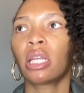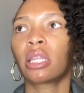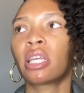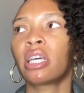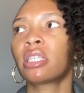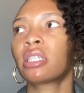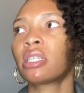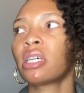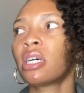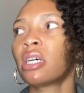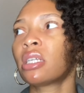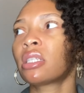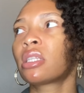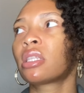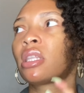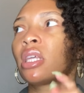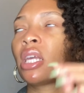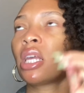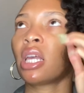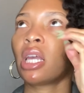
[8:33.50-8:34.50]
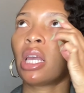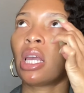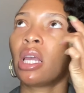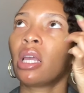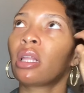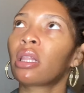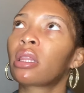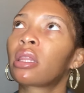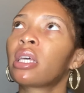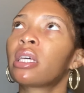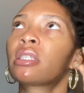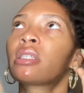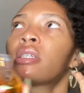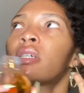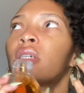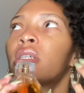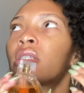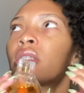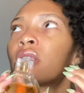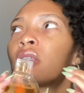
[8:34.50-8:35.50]
this is
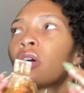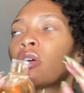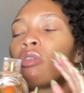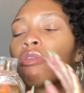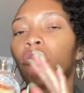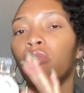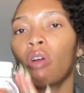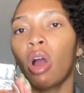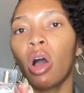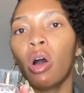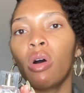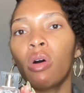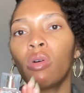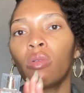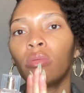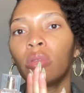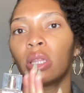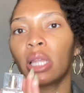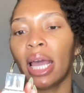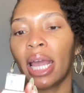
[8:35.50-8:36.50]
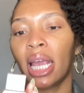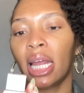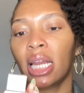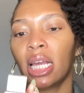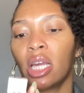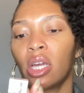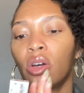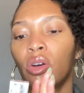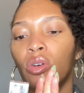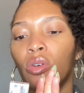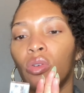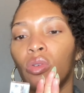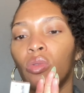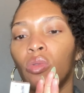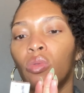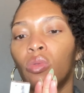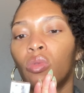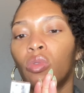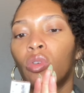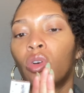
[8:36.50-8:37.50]
the grown lady
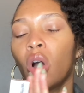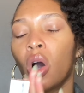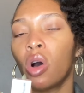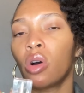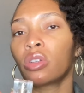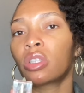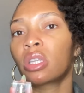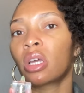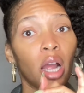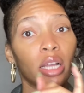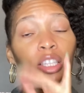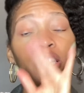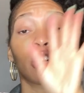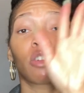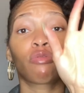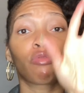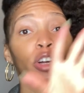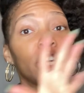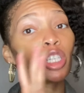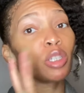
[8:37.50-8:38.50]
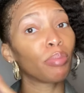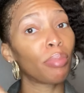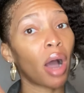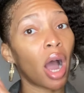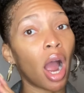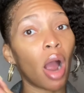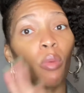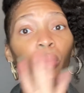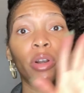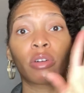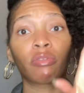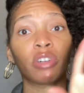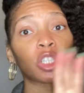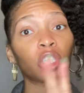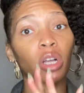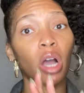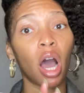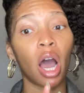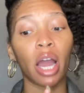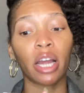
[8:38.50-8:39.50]
who goes to the rich bar where the
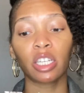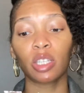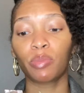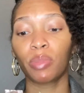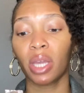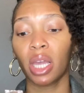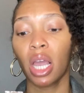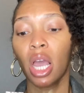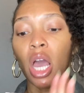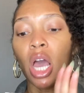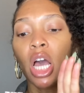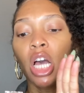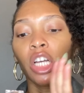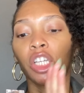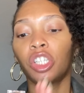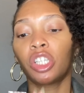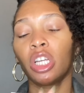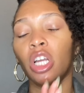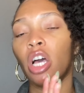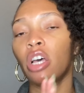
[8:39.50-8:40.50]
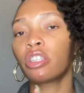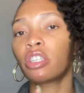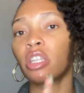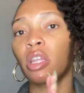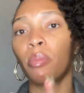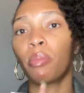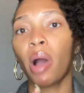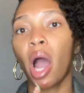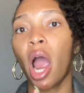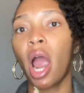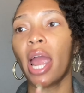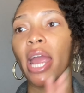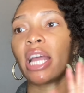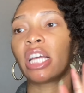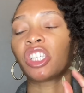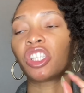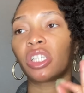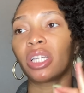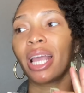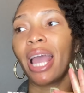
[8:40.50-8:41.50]
rich cars be. She goes to the bar
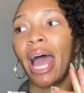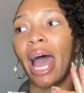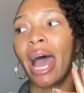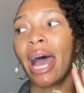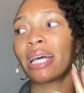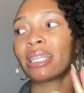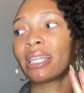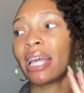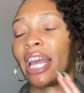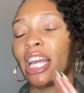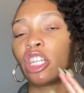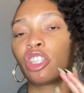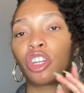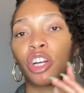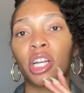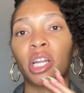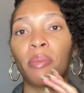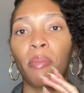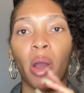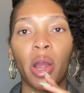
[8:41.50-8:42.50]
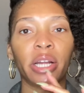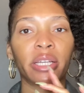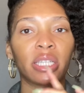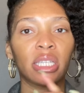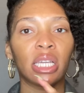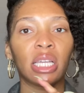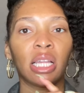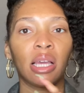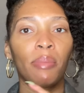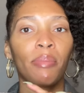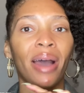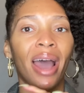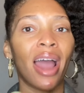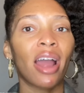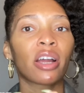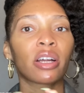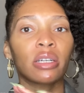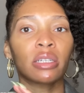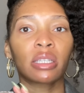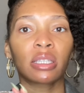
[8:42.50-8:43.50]
and she has a dirty martini by
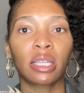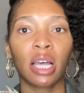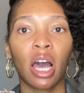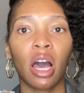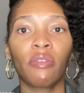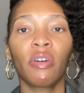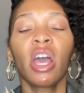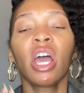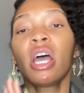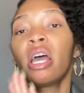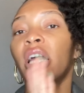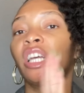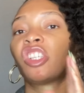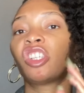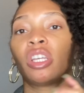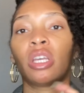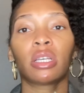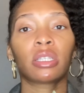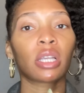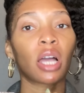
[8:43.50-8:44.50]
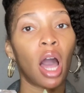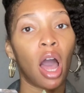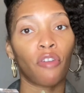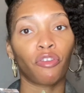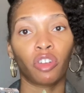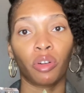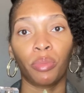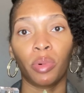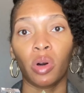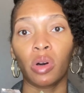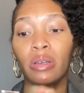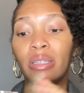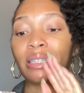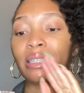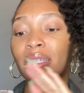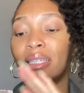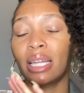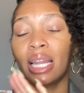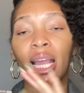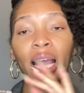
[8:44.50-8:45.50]
herself and she is comfortable
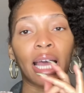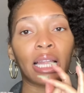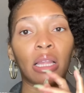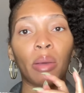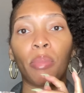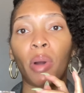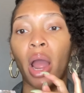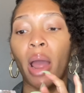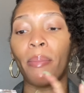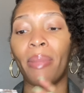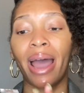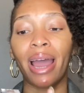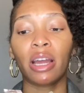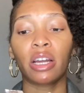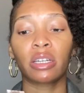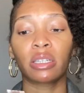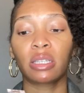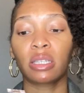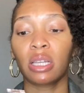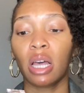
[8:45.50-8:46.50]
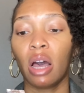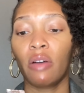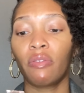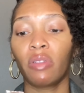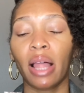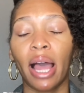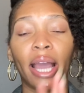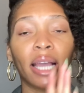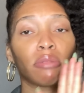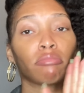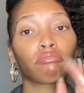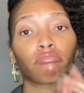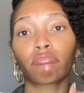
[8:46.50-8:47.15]
sitting at the bar by herself. Like,